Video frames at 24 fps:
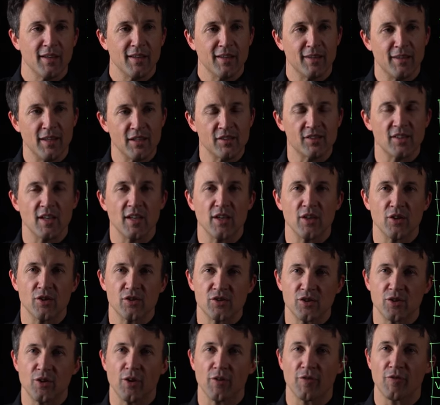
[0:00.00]
this
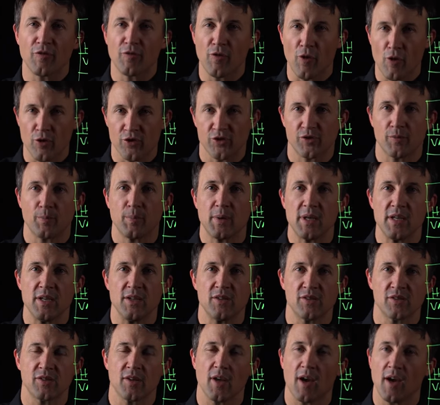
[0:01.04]
is the first
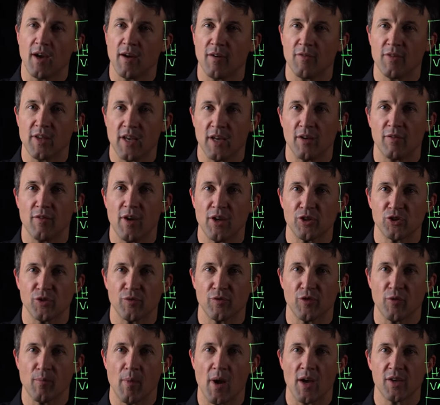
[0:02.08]
piece of the innovation
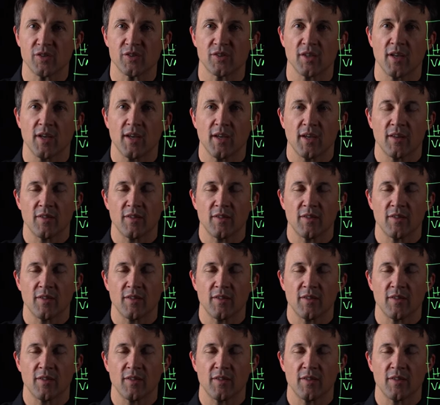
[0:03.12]
from us.